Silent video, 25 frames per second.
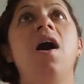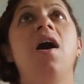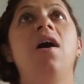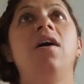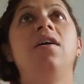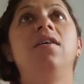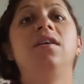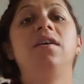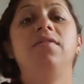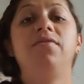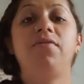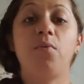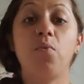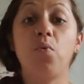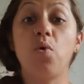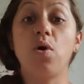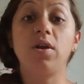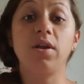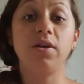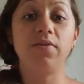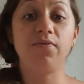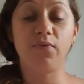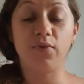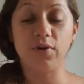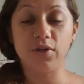if, what
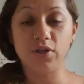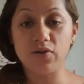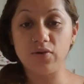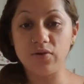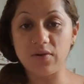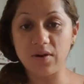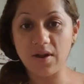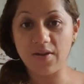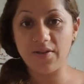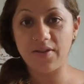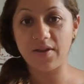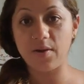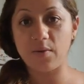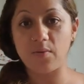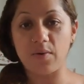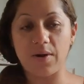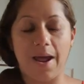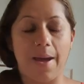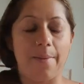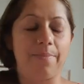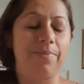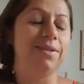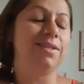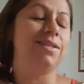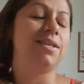if we do nothing, what
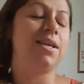happens?